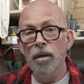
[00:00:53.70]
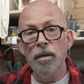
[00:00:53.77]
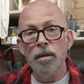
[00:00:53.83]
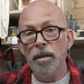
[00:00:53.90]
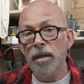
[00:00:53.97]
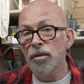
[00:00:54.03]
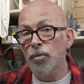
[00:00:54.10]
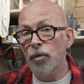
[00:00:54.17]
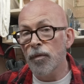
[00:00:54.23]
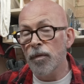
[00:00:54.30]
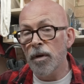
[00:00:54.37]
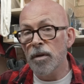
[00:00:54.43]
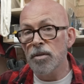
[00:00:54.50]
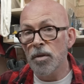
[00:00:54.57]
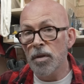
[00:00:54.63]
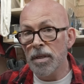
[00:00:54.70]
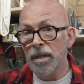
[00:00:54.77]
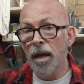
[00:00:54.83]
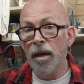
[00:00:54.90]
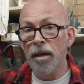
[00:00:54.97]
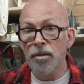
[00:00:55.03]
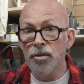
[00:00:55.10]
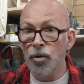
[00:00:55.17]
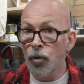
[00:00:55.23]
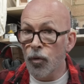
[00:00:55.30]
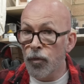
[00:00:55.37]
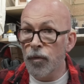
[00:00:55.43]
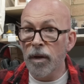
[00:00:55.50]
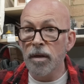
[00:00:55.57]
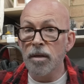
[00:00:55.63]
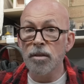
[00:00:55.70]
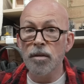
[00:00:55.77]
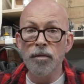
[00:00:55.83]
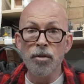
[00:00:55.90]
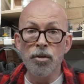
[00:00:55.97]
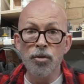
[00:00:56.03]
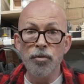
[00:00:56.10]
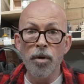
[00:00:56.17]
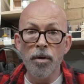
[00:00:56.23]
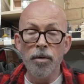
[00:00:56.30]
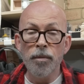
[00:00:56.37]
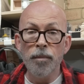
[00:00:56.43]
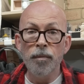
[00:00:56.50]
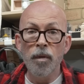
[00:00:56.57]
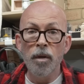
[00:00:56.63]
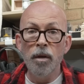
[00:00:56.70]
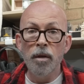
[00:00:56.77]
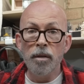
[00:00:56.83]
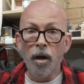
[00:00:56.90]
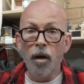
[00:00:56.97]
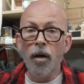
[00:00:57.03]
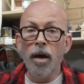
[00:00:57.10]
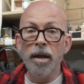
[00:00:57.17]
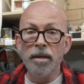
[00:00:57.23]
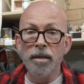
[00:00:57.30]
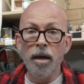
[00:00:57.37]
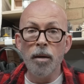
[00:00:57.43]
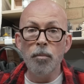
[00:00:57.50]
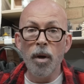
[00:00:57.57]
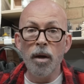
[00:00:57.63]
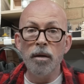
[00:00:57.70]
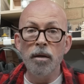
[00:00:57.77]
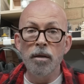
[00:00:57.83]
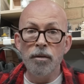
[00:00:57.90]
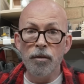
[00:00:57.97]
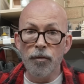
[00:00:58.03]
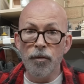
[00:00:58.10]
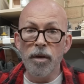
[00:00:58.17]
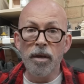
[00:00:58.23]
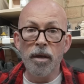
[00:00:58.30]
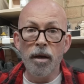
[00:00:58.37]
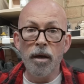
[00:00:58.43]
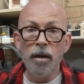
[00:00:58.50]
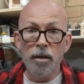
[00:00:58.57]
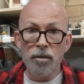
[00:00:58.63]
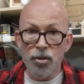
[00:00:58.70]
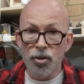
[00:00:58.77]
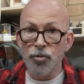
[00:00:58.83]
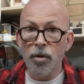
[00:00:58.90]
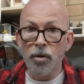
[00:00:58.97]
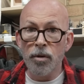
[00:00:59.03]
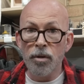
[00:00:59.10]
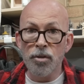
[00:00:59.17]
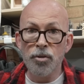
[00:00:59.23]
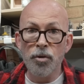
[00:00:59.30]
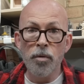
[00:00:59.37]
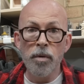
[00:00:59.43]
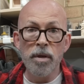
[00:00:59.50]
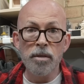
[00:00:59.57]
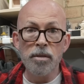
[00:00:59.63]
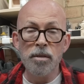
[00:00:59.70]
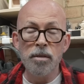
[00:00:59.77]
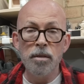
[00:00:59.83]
These refer to the gauge or thickness of the screw. The higher the number, the thicker and stronger the screw is.